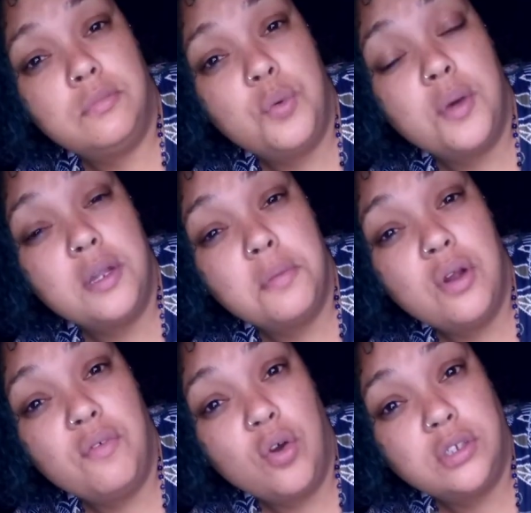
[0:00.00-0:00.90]
we were in the
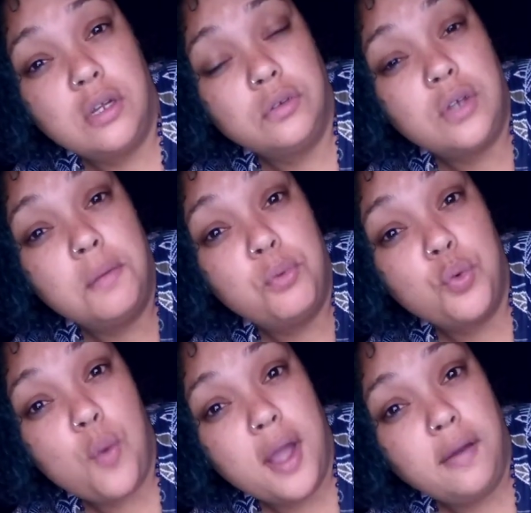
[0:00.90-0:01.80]
middle of lockdown, so I
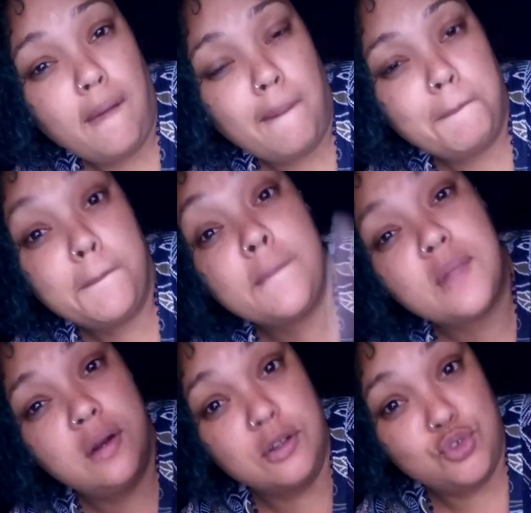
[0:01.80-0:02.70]
bought wine here.
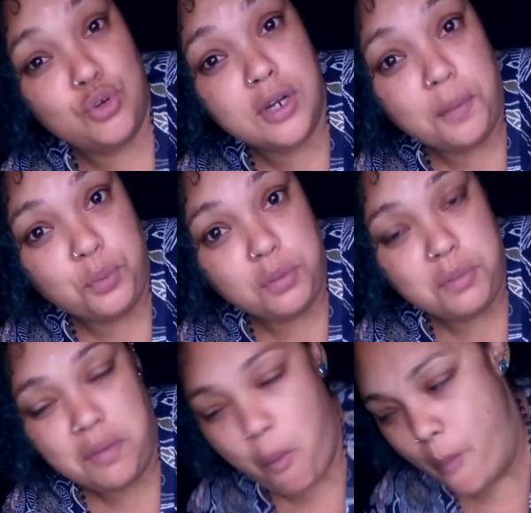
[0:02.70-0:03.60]
And I took it up with
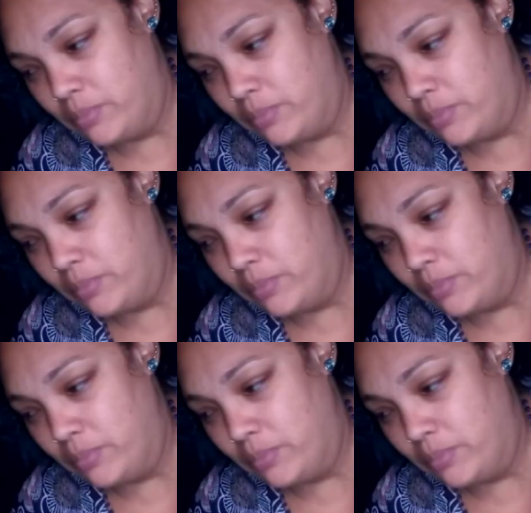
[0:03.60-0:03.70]
me.